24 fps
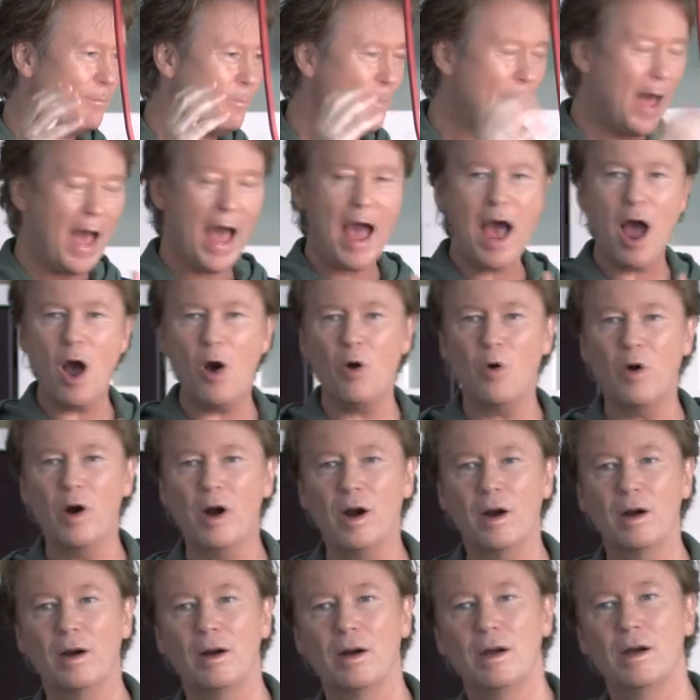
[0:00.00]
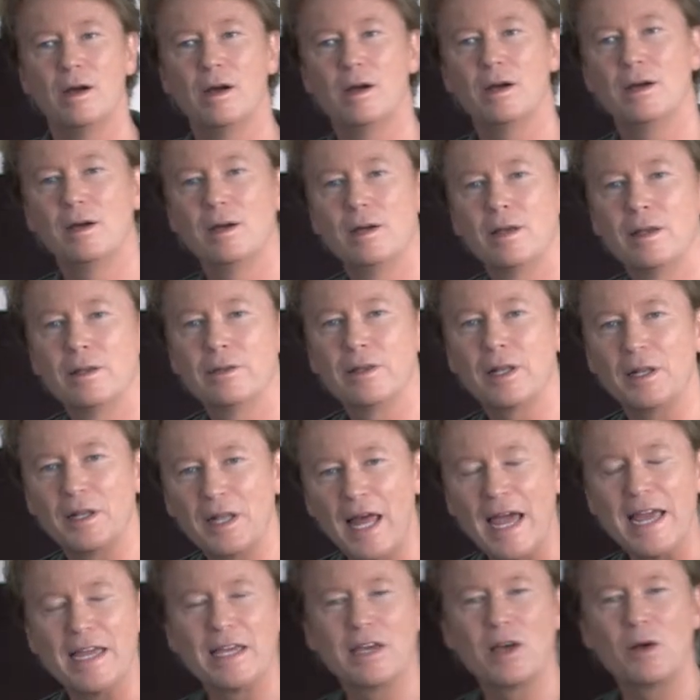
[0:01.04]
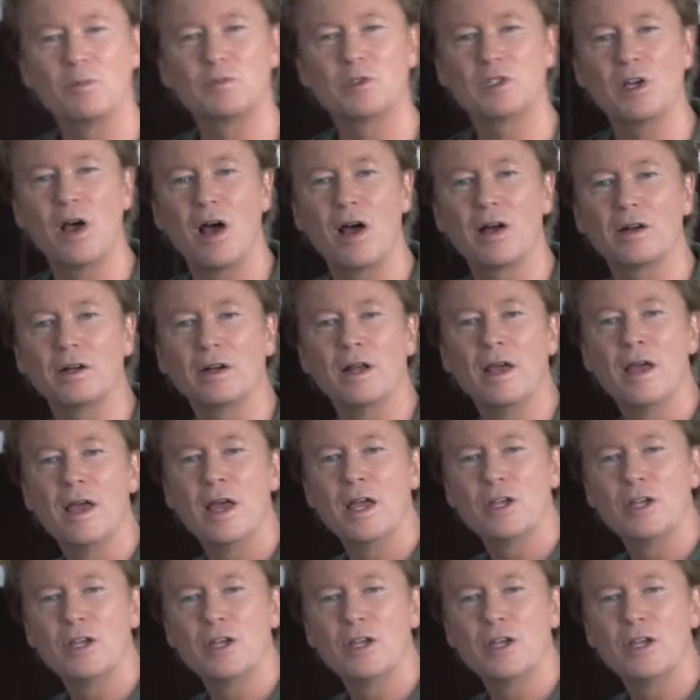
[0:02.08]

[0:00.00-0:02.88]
Power. The light comes on.